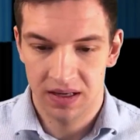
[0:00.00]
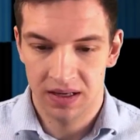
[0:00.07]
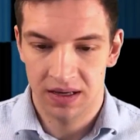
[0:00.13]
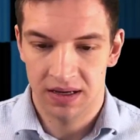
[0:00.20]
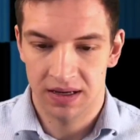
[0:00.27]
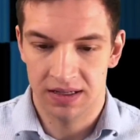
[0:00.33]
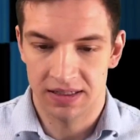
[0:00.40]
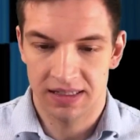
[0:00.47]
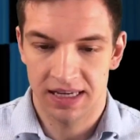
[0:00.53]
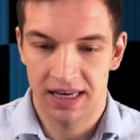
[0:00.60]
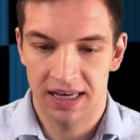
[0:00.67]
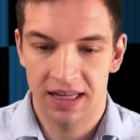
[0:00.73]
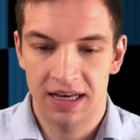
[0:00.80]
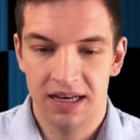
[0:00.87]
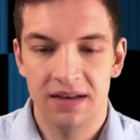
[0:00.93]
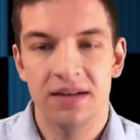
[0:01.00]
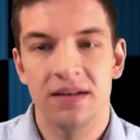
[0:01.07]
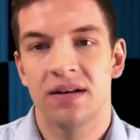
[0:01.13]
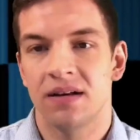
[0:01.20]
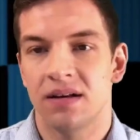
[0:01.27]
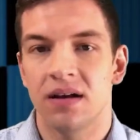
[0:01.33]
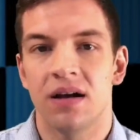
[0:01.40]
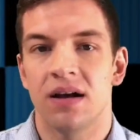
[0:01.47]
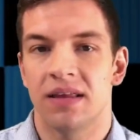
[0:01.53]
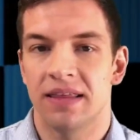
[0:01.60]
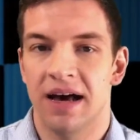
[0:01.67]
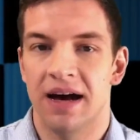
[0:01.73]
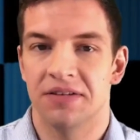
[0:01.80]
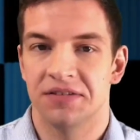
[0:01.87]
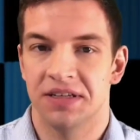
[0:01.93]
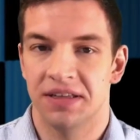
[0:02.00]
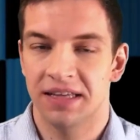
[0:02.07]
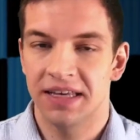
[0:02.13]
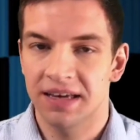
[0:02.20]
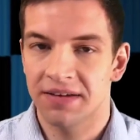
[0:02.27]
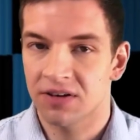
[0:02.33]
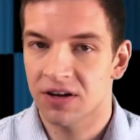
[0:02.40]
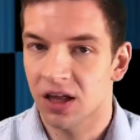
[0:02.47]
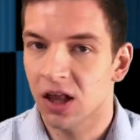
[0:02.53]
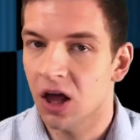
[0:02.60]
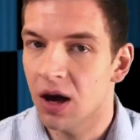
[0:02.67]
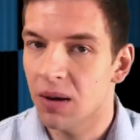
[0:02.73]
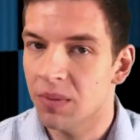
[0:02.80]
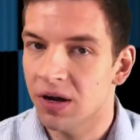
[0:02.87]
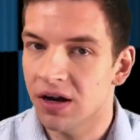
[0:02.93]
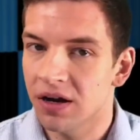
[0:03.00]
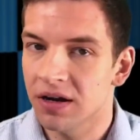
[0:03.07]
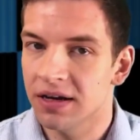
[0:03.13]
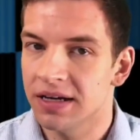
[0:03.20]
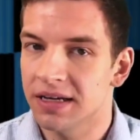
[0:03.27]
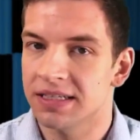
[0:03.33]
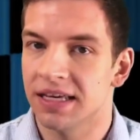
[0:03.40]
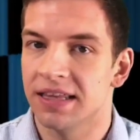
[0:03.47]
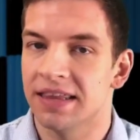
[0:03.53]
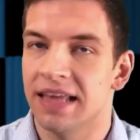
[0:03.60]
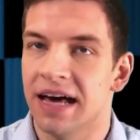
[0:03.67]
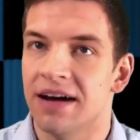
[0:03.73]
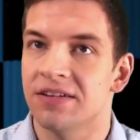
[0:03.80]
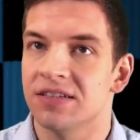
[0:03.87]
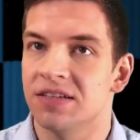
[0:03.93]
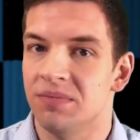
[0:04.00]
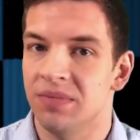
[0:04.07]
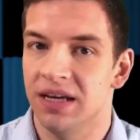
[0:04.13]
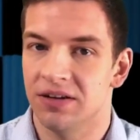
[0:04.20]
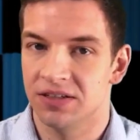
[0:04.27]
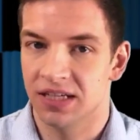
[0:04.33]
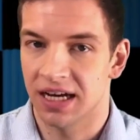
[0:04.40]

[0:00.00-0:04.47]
Because kilo, 1,000. Think of kilometer is 1,000 meters, a